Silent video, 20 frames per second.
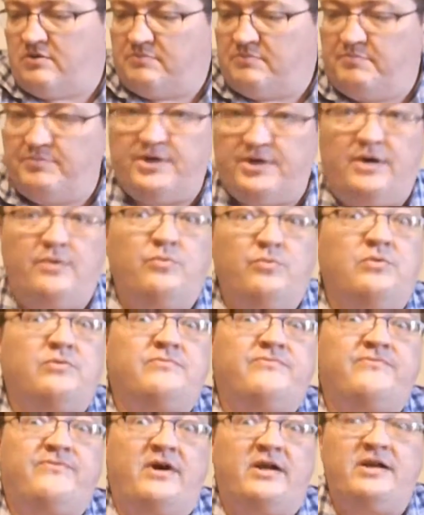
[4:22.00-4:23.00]
Okay, well, the
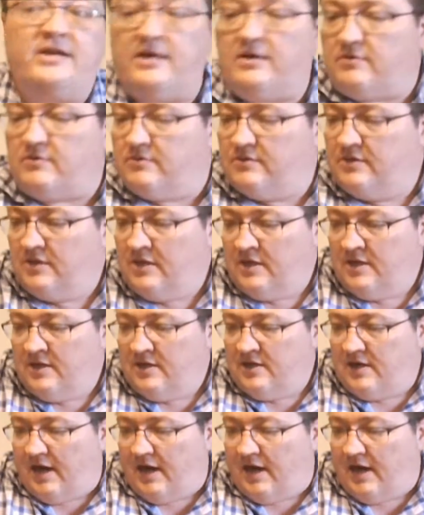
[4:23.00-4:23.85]
next bait that we